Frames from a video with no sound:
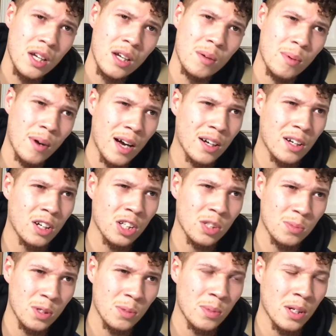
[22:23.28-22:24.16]
probably cost
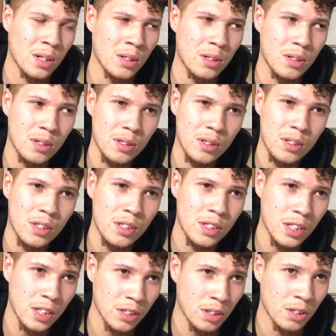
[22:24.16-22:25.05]
me about
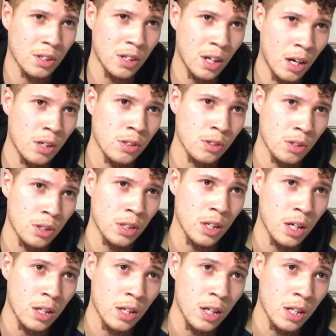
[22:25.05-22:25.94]
$600
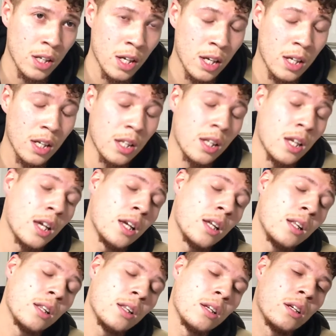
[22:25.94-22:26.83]
altogether, and
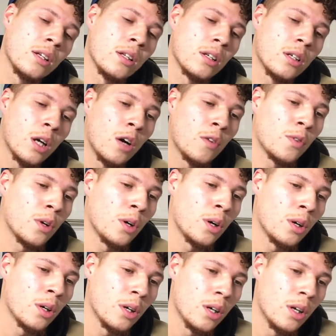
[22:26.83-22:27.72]
then the cover
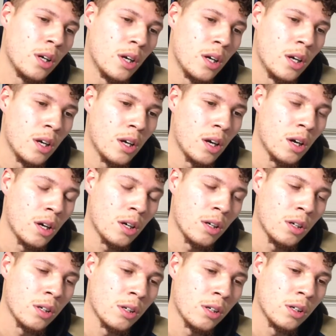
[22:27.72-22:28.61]
art.
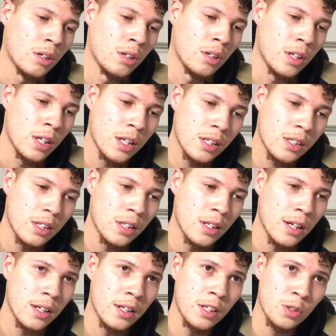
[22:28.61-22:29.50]
Diz did
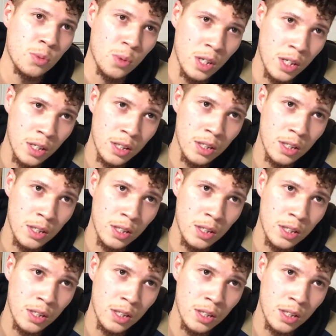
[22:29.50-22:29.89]
that. Diz Wayne.